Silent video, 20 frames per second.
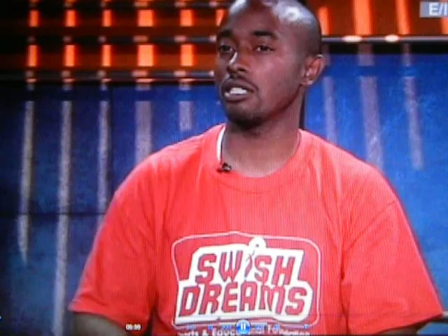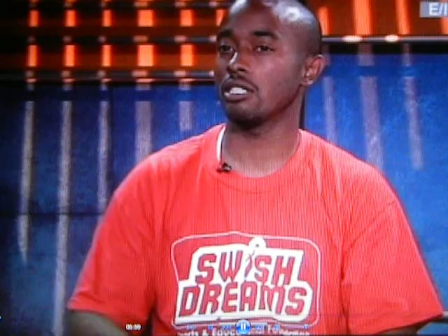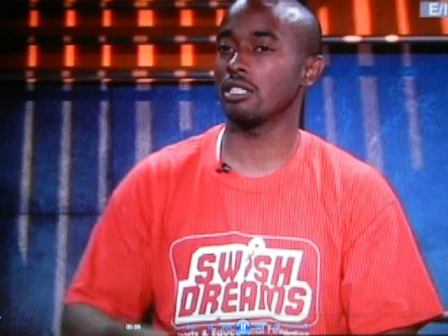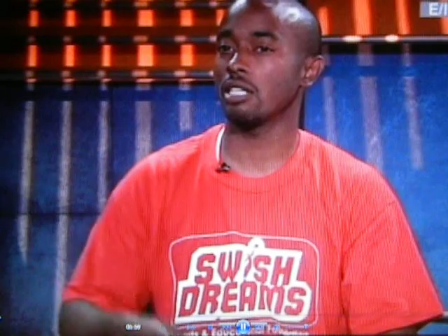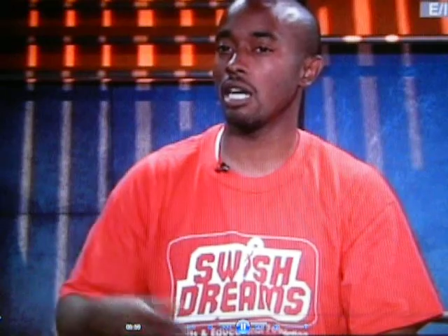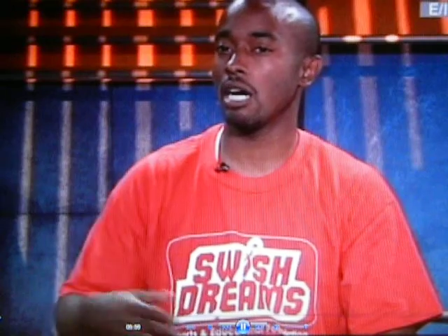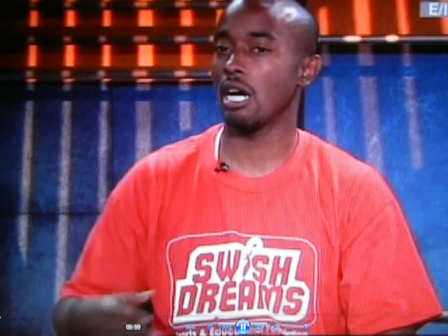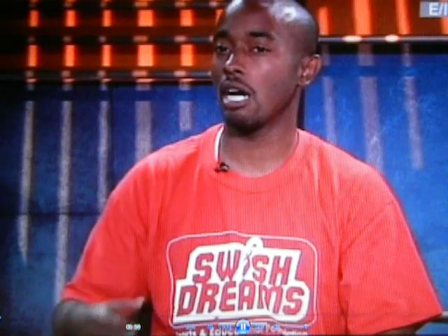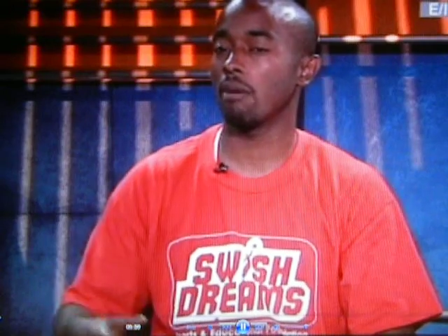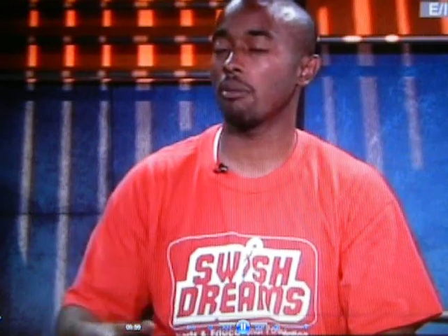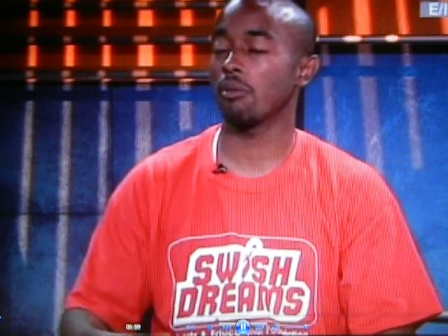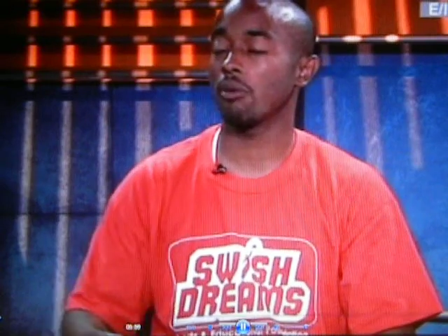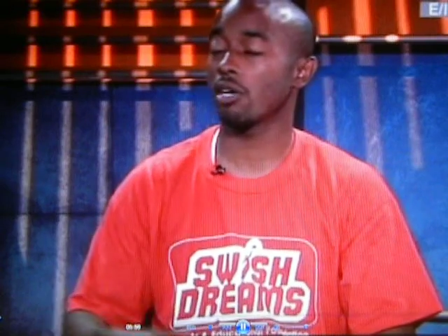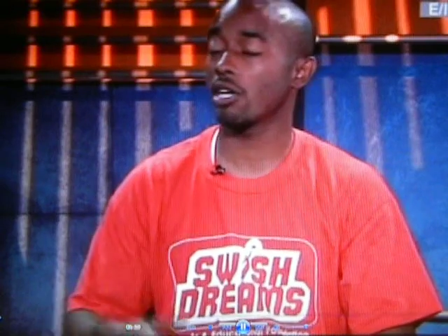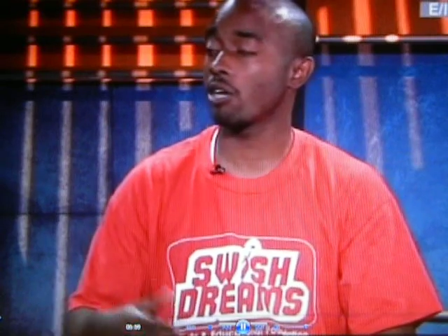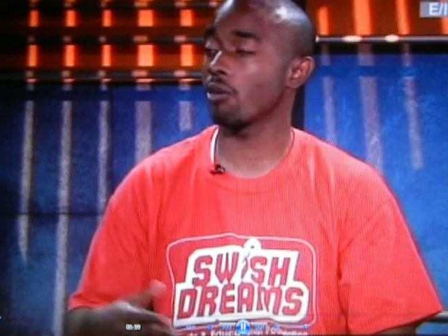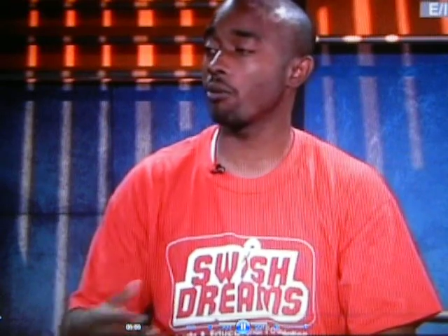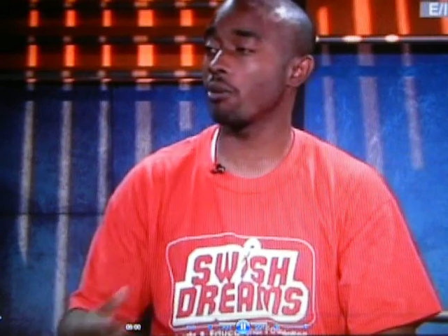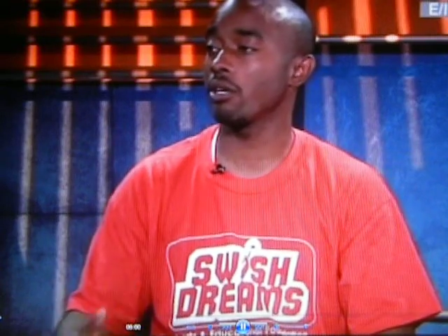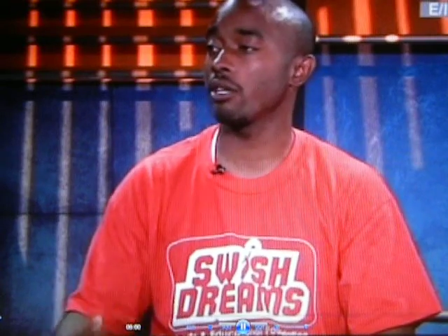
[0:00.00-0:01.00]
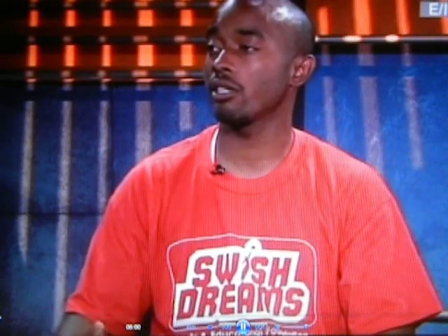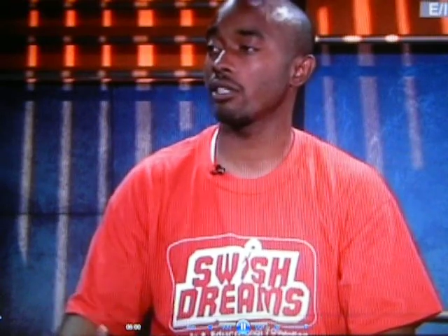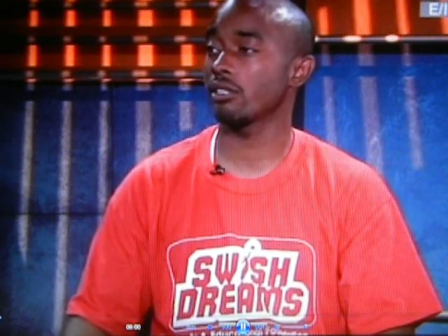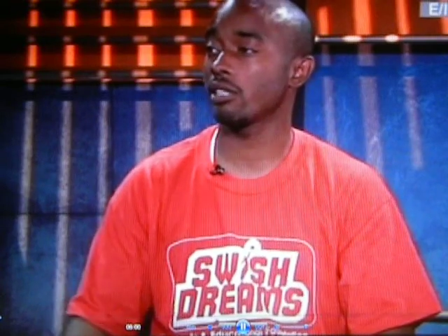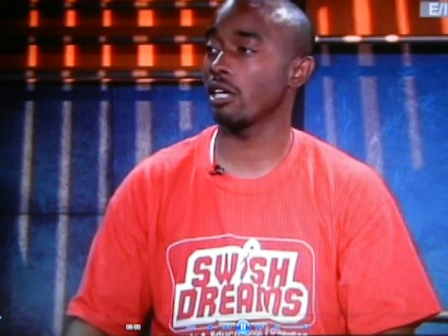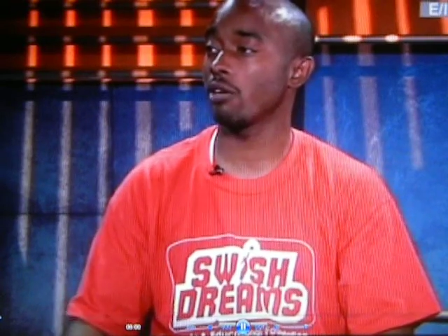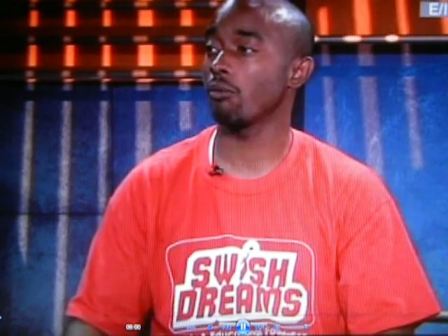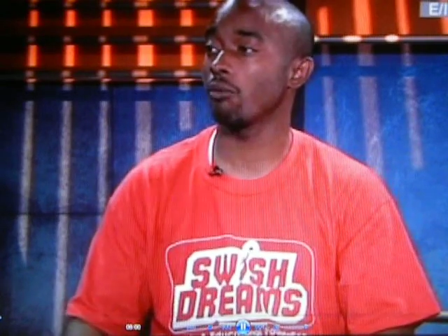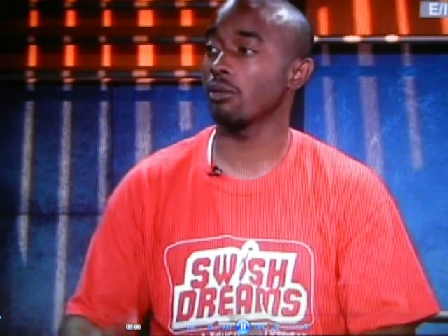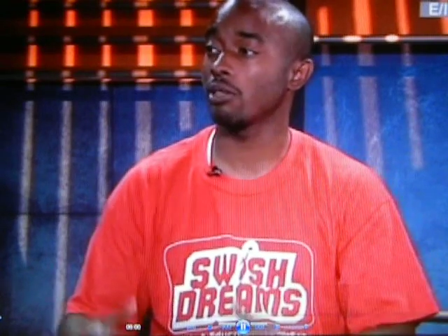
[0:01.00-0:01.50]
a job or a career
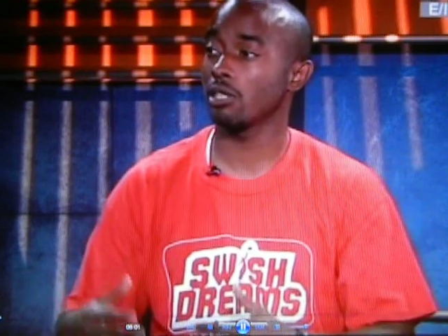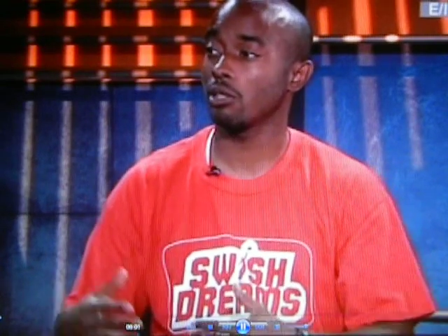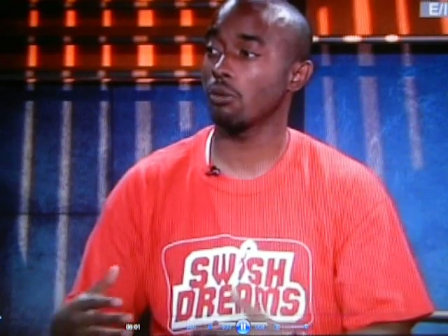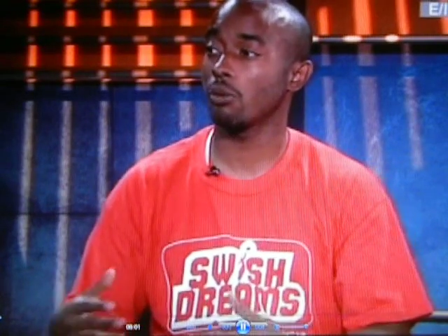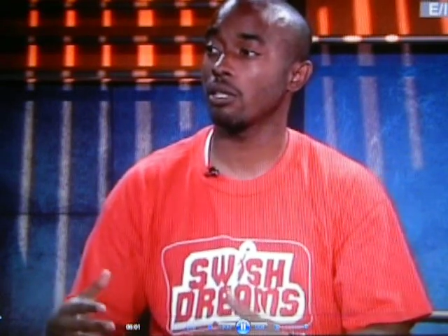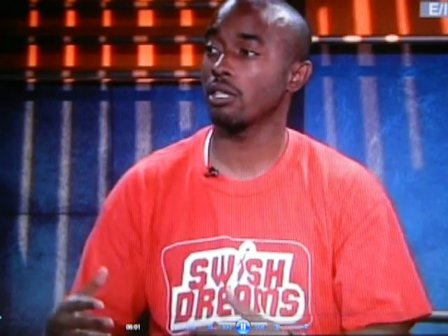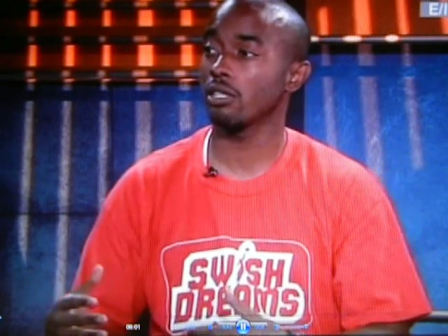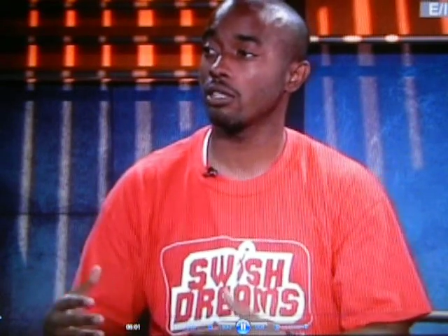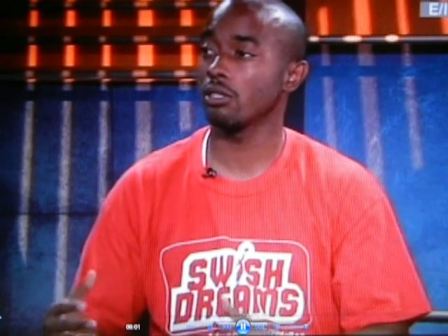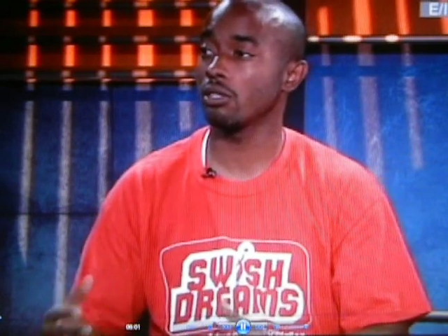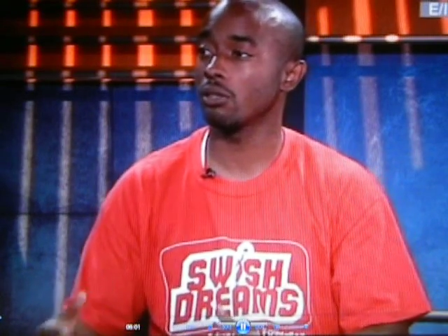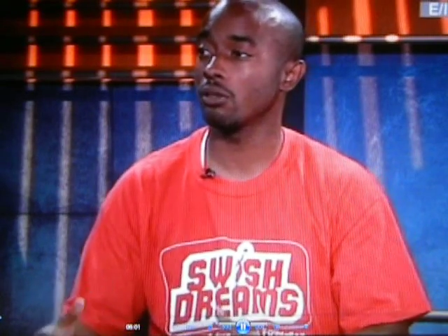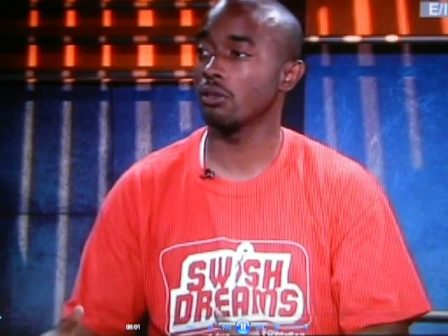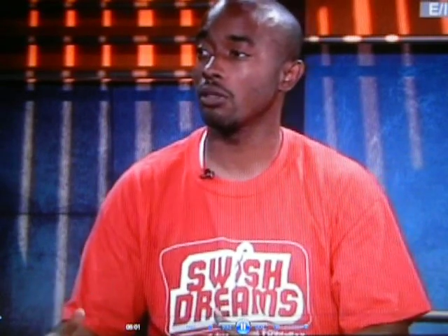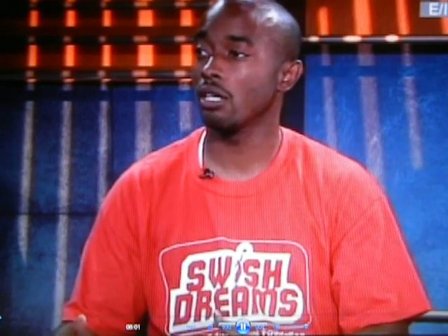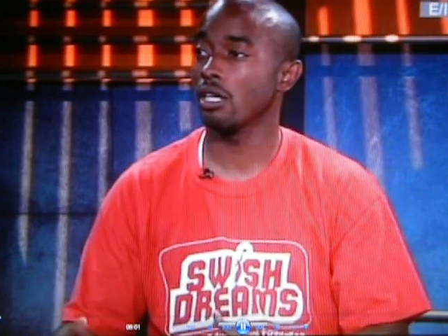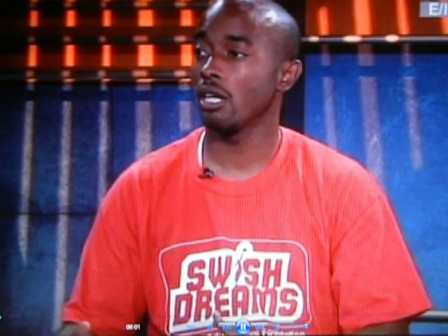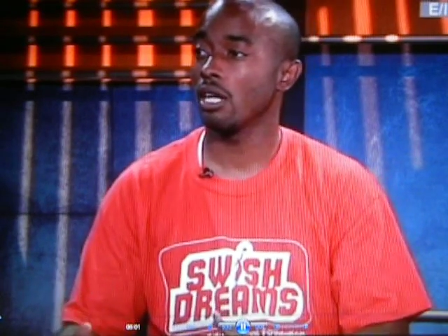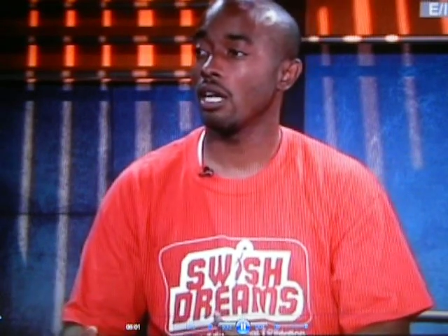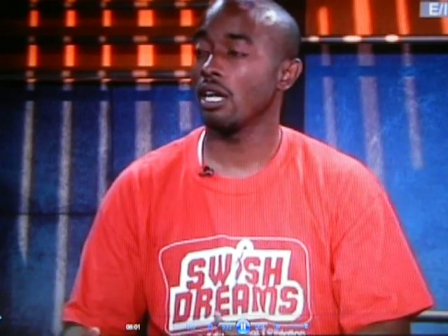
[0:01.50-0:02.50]
that they really want to do.